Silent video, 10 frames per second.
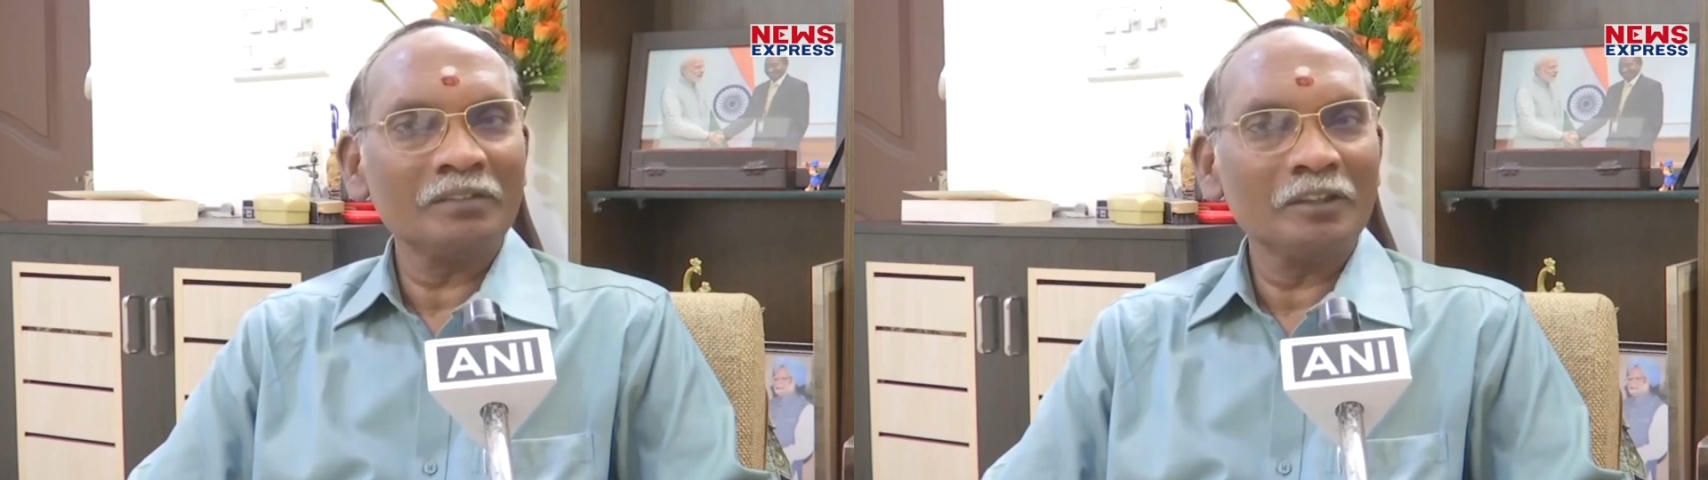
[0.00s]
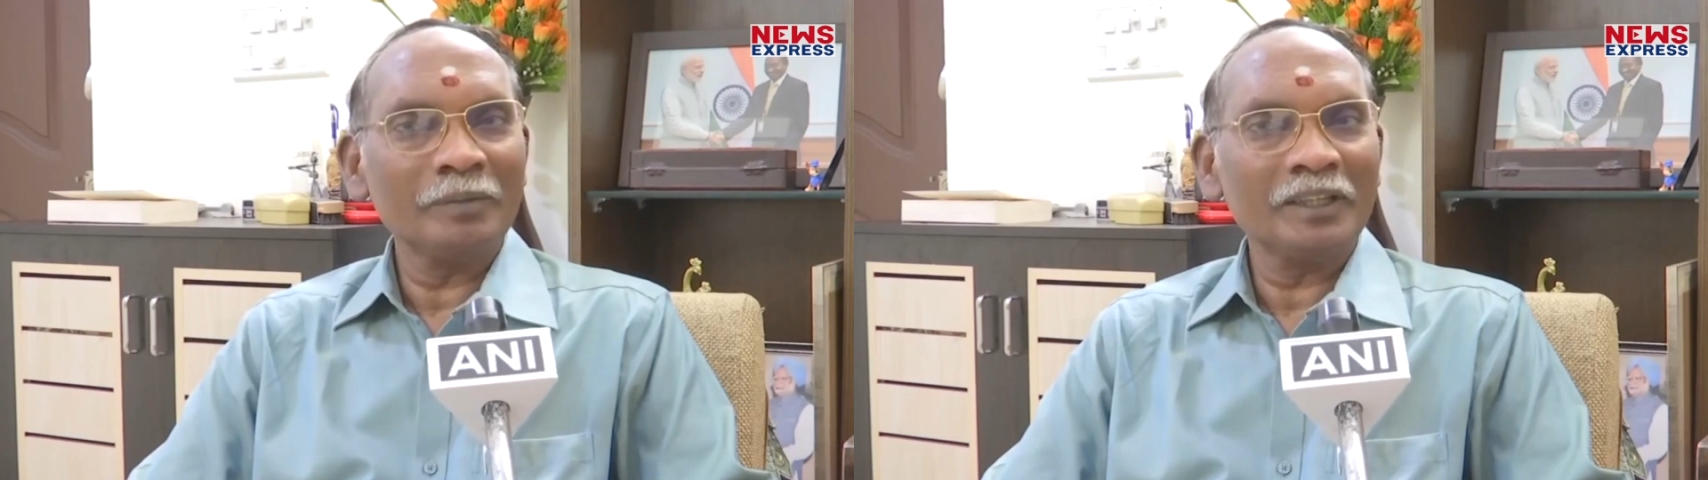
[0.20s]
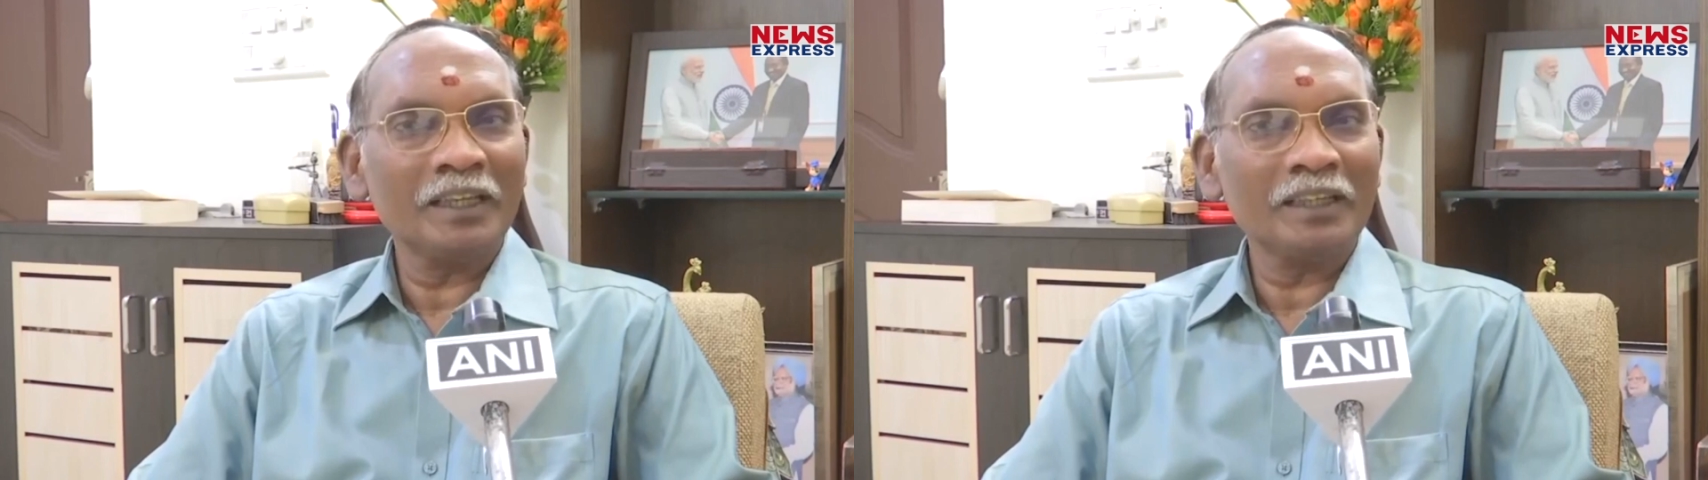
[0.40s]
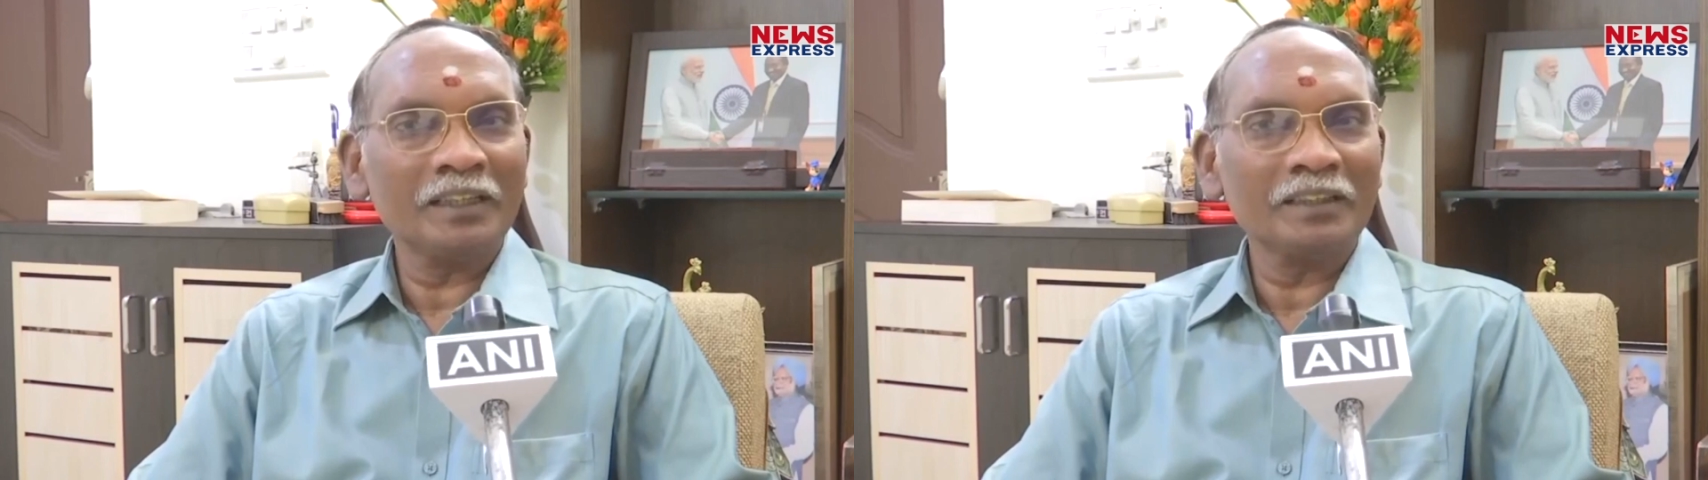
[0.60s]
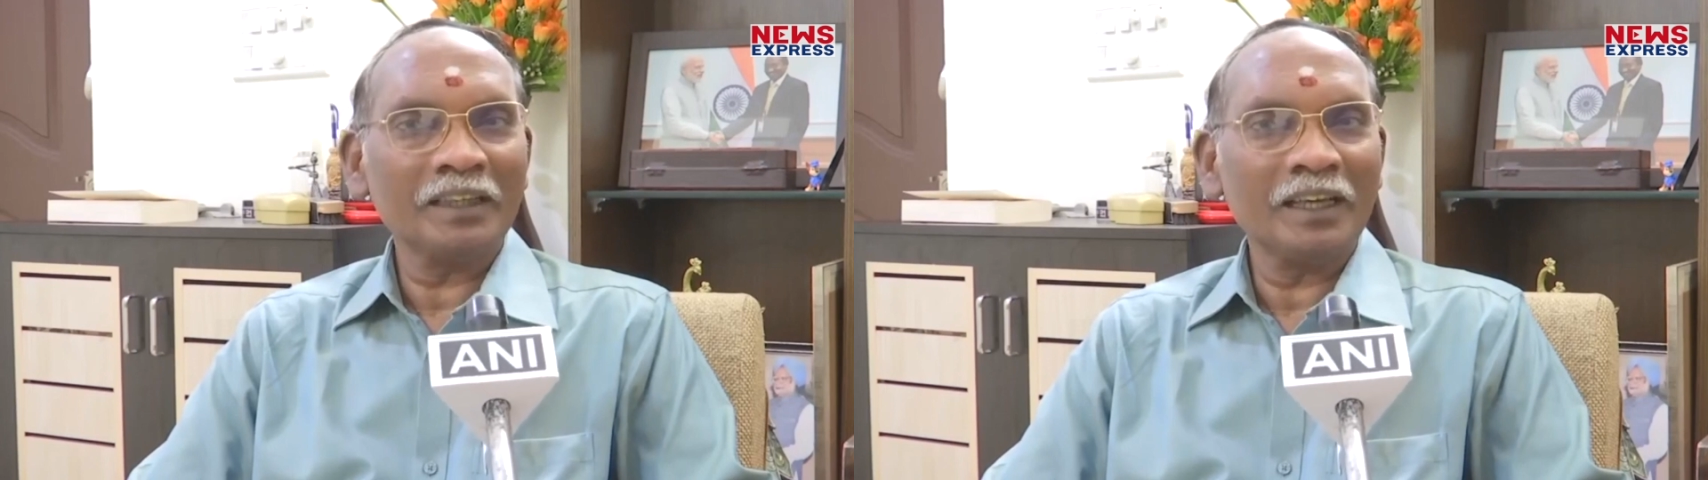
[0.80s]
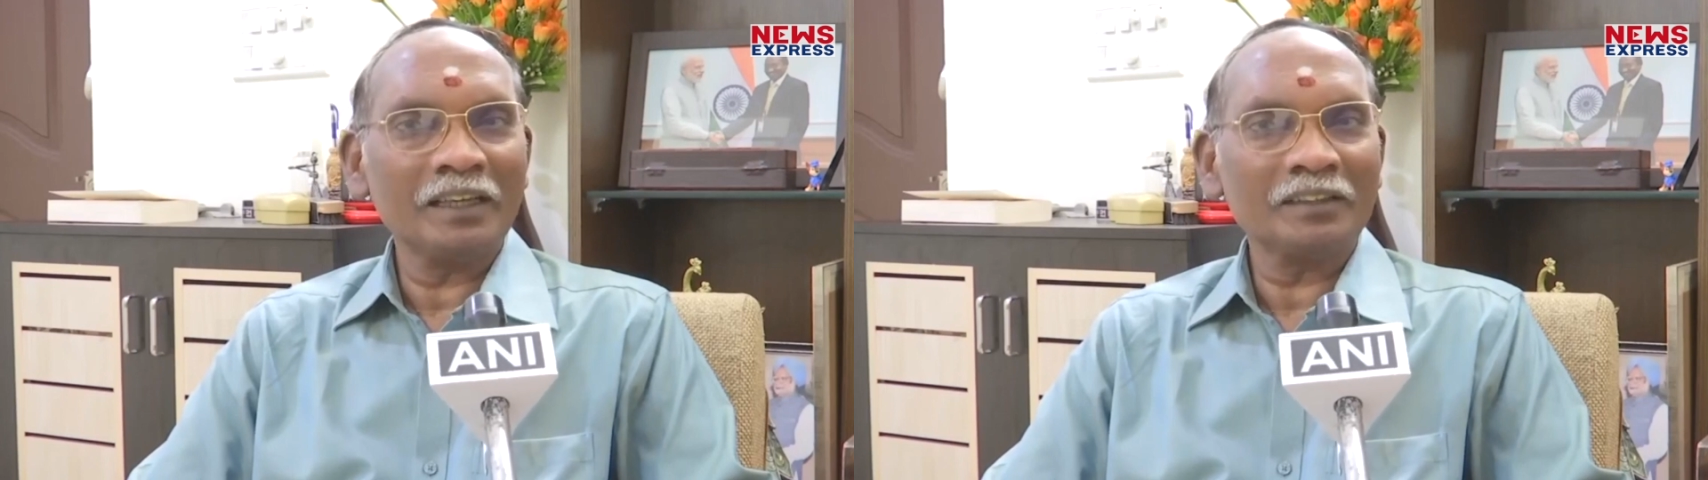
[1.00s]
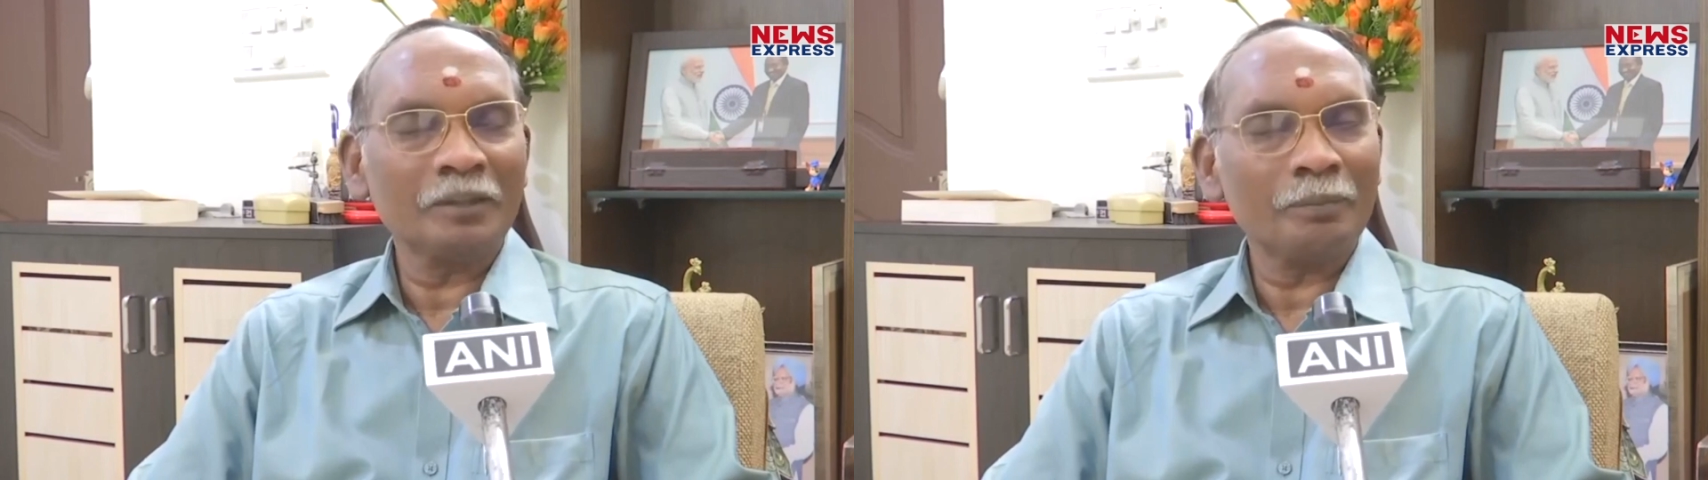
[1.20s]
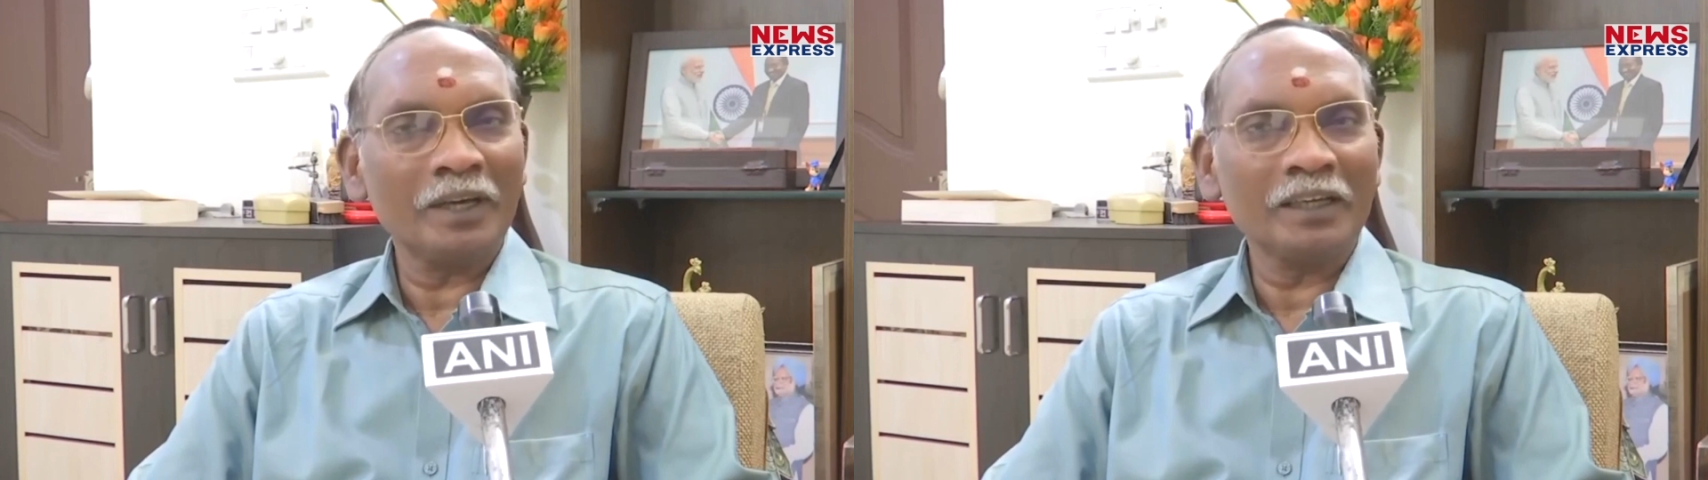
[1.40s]
will be taken care
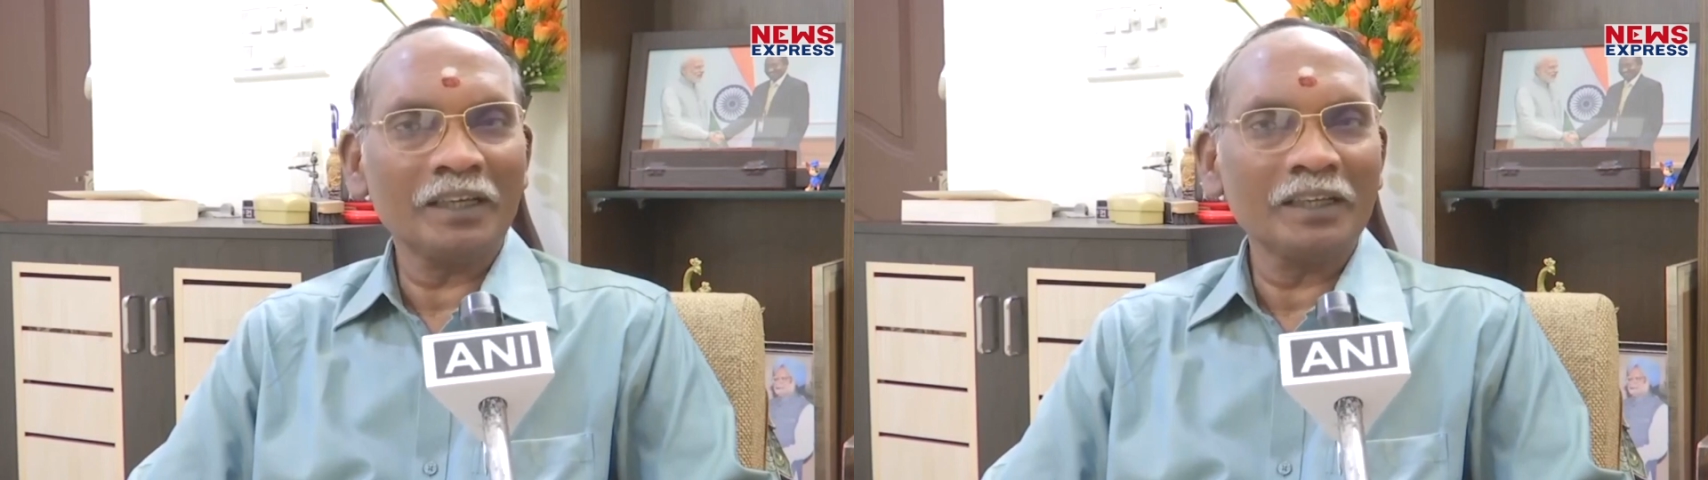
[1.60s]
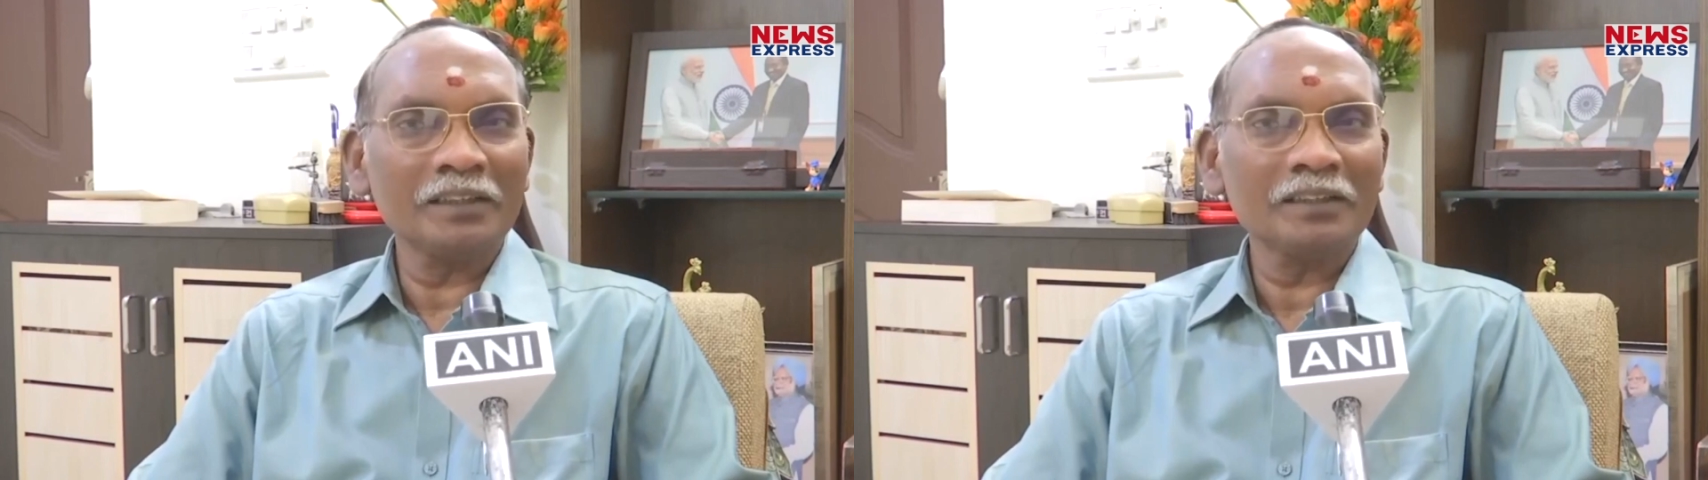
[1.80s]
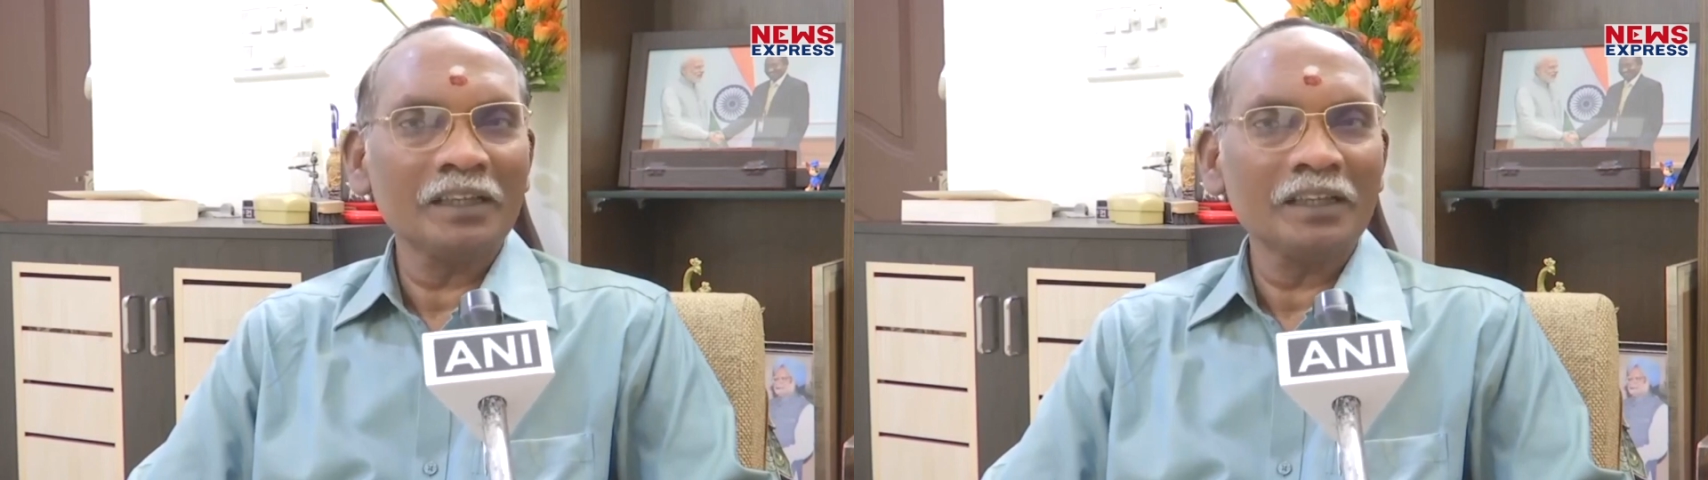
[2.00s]
separately